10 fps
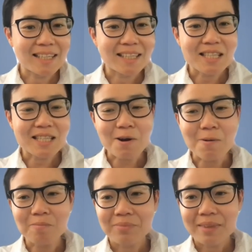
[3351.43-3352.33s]
Mm-hmm.
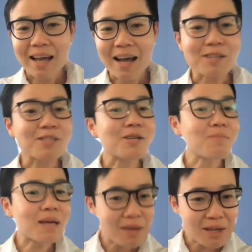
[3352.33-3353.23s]
So, uh, mm-hmm. so
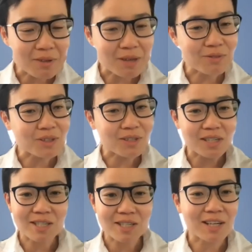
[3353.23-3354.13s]
maybe you could, if you could
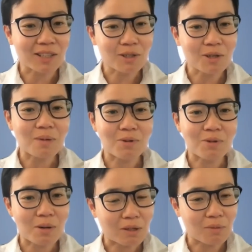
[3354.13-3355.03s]
just talk a little bit more
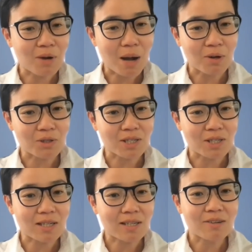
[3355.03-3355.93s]
about the pop
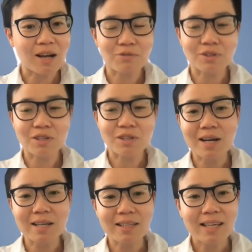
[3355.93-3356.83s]
culture uh,
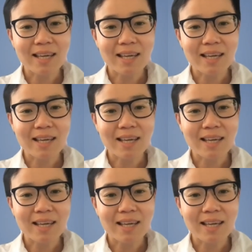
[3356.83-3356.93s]
phenomenon,